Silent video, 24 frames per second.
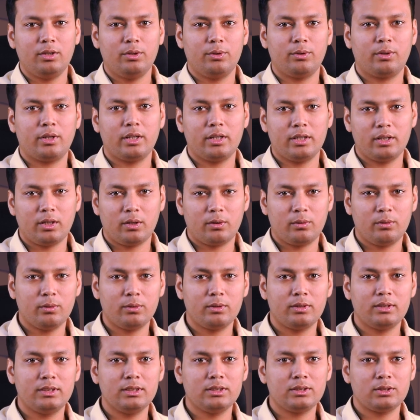You can
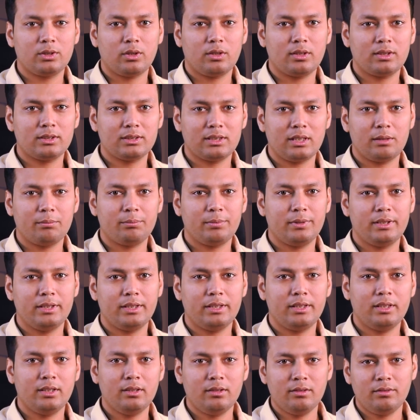download the stock sample
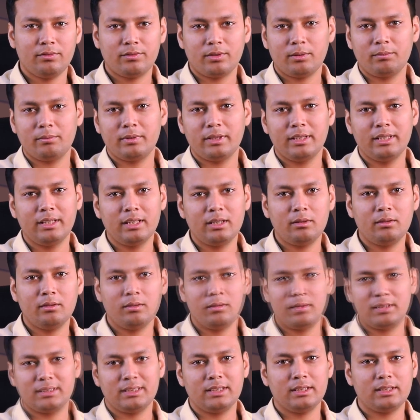data from the link
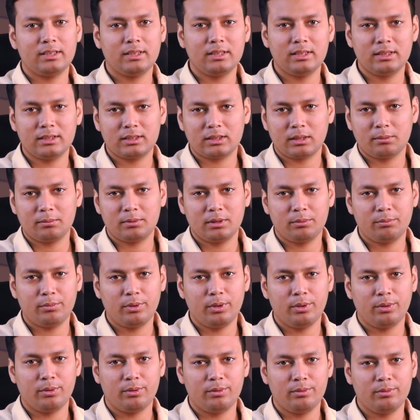present in description
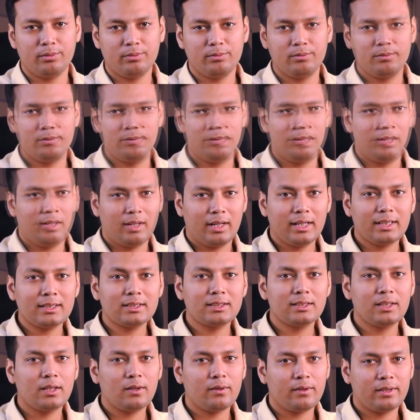below.
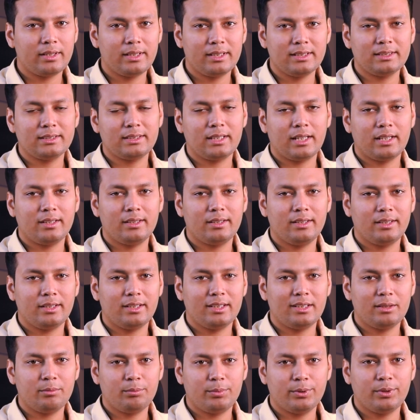Let's now understand the
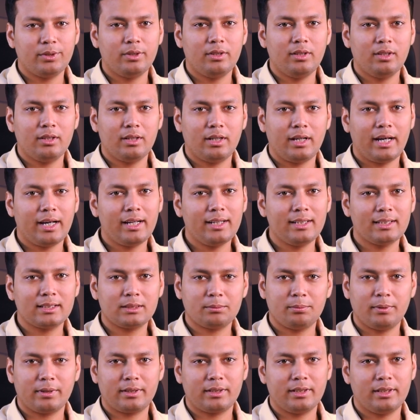input and
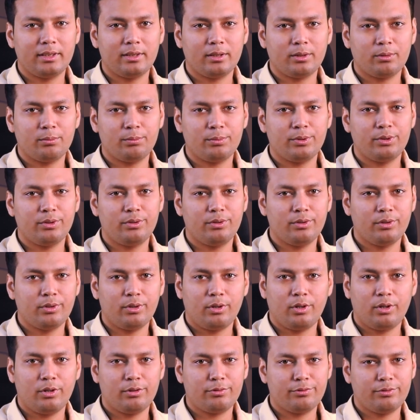expected output
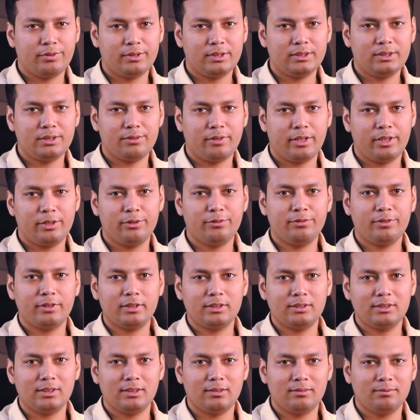of first value
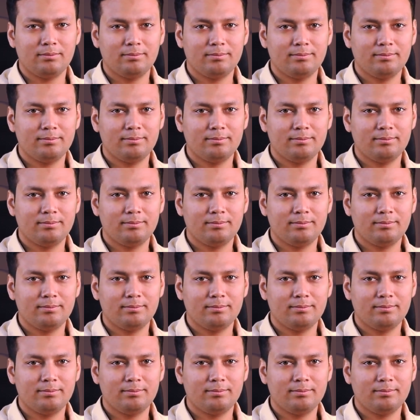function.